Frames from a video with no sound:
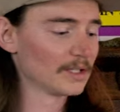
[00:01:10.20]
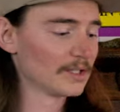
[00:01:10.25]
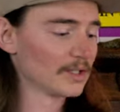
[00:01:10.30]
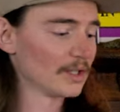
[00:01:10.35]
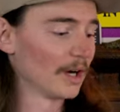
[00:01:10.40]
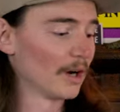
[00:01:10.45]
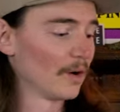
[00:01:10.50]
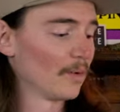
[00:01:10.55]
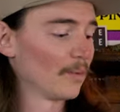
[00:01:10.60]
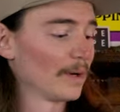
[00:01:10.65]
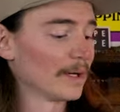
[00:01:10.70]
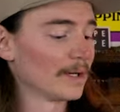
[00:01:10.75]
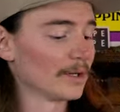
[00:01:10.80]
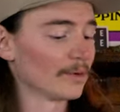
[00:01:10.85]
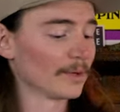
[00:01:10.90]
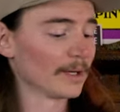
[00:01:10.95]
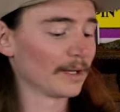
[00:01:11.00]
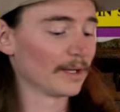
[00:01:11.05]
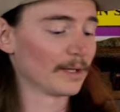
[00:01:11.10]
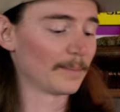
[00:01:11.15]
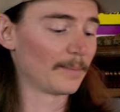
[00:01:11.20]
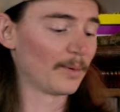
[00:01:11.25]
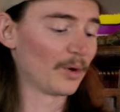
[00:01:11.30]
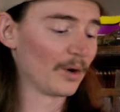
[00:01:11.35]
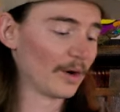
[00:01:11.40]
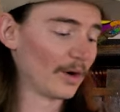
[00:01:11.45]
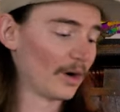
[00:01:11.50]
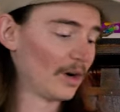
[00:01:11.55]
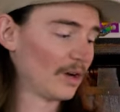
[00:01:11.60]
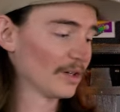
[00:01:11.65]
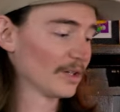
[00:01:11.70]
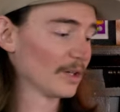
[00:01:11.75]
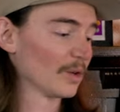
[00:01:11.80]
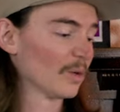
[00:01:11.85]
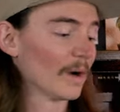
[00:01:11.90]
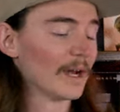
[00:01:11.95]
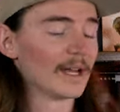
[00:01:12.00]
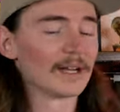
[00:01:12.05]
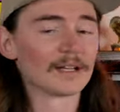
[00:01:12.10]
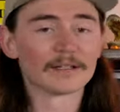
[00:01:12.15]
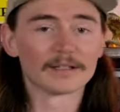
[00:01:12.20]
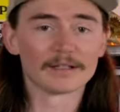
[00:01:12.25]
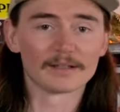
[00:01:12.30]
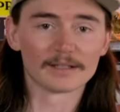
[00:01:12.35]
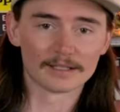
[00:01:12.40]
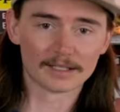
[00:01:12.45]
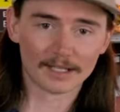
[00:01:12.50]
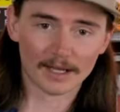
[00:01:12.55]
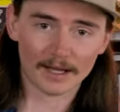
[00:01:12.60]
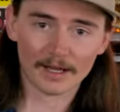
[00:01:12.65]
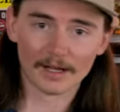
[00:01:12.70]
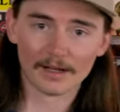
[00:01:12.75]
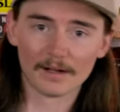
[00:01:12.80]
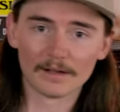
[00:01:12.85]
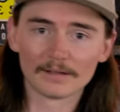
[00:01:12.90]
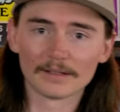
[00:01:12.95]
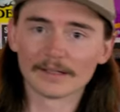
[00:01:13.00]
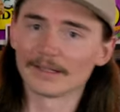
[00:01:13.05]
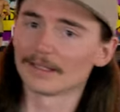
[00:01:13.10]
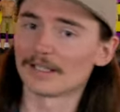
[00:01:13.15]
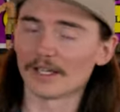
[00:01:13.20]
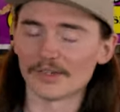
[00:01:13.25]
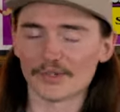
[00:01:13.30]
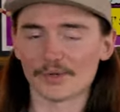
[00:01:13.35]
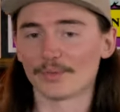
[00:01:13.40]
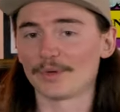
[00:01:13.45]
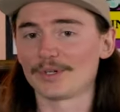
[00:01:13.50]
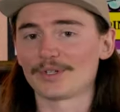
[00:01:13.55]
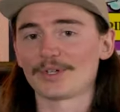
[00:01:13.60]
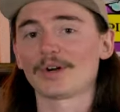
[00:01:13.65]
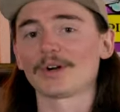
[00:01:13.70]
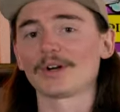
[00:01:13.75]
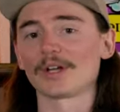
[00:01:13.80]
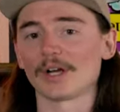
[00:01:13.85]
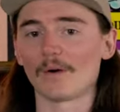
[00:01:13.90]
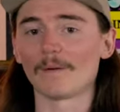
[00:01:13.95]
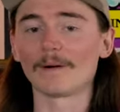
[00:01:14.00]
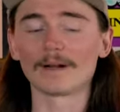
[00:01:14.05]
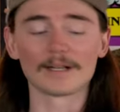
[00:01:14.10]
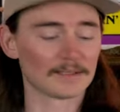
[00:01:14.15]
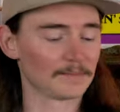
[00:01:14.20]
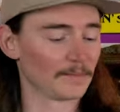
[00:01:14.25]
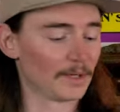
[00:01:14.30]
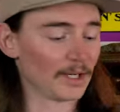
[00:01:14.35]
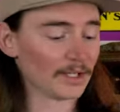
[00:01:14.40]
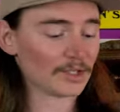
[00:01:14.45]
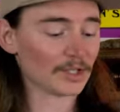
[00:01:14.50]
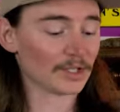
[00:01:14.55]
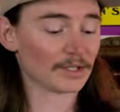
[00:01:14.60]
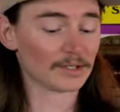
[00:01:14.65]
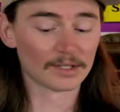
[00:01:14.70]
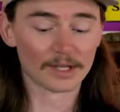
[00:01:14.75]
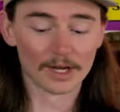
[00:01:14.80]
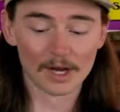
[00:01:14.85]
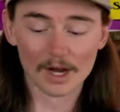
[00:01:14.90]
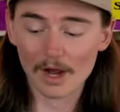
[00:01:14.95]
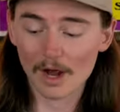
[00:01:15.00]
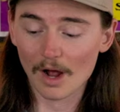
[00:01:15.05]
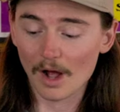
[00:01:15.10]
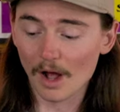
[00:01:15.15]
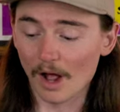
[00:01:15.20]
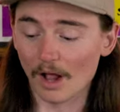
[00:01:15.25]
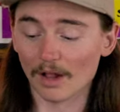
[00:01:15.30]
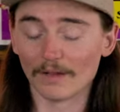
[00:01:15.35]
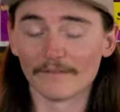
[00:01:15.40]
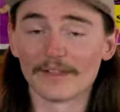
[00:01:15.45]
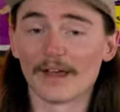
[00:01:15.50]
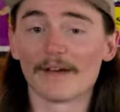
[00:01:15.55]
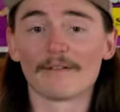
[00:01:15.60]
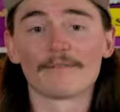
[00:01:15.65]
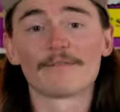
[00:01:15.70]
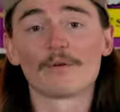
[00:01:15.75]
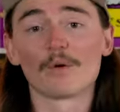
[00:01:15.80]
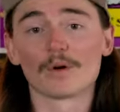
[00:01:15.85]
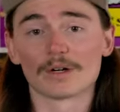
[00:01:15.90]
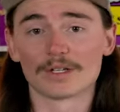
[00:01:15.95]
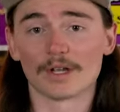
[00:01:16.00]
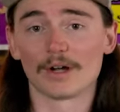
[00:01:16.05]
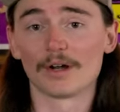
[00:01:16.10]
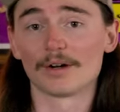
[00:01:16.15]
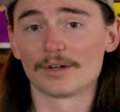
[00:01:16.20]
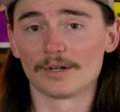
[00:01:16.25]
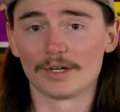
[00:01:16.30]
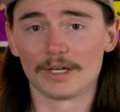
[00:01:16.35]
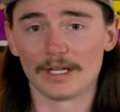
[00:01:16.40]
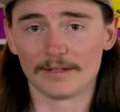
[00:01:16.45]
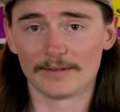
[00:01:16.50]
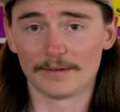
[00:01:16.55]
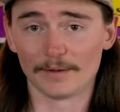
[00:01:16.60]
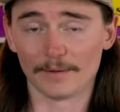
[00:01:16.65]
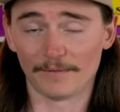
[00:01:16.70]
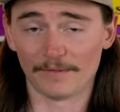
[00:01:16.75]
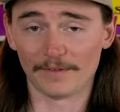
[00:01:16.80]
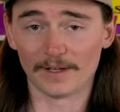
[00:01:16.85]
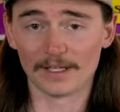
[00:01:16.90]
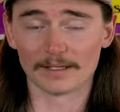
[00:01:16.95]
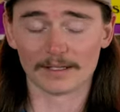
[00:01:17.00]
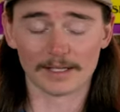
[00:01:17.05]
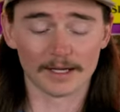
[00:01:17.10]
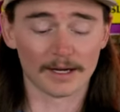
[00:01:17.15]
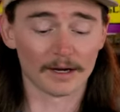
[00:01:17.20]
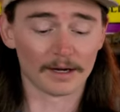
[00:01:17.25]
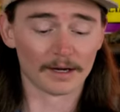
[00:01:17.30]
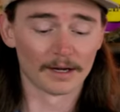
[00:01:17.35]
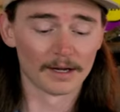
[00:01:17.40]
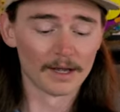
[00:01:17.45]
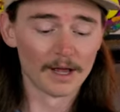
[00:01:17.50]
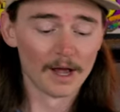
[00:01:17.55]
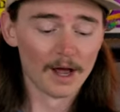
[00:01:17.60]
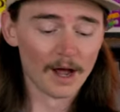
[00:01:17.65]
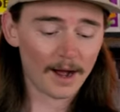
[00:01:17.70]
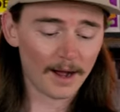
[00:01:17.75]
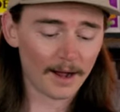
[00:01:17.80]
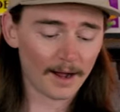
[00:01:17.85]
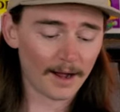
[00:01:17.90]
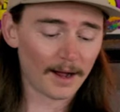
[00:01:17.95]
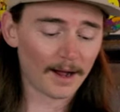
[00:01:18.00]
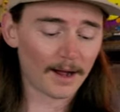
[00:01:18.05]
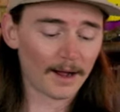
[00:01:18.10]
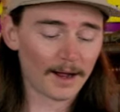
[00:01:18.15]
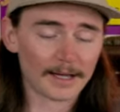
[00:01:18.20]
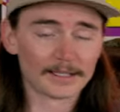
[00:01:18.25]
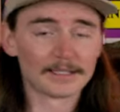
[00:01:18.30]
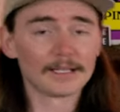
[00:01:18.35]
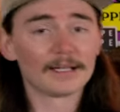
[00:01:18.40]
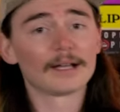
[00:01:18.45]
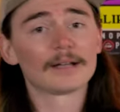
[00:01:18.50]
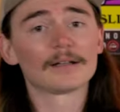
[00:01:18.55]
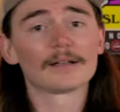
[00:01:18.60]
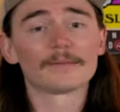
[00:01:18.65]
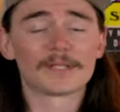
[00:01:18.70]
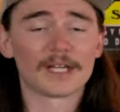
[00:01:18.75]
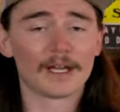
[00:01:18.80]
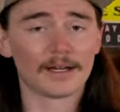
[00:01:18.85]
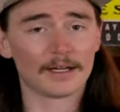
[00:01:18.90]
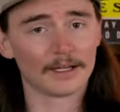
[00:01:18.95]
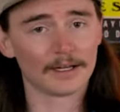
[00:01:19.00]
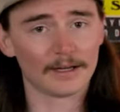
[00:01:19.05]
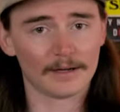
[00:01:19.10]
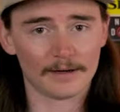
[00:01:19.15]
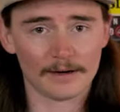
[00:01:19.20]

So when you really put all your weight into the tail, it doesn't return it quite as much as all of that force underneath your feet there. Uh, I did end up taking it